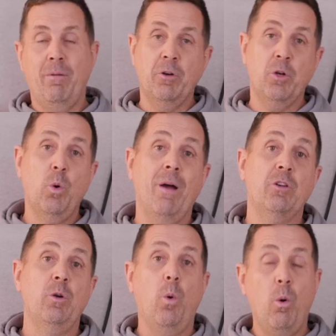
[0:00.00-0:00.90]
I'm going to have
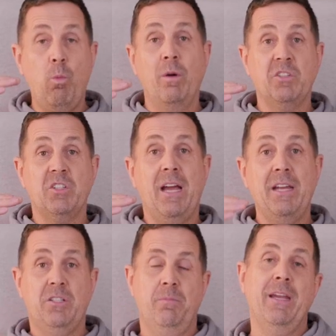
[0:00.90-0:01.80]
to go up one
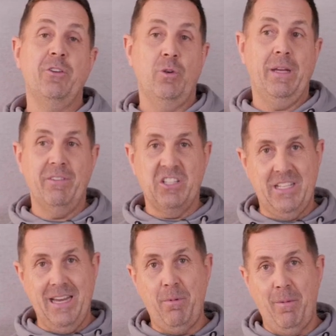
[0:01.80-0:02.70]
size to make sure I get the
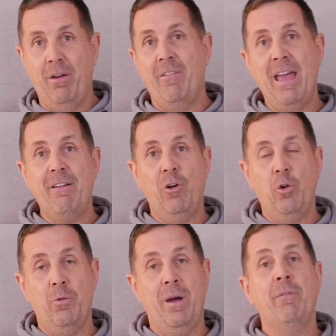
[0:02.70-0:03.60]
same amount of air
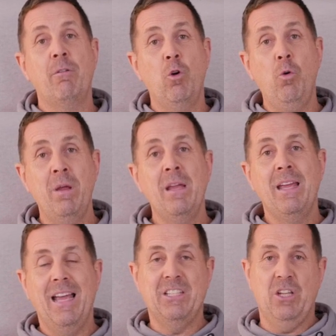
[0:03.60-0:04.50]
volume out of the room
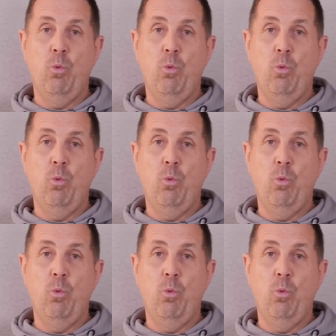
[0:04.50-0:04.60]
as I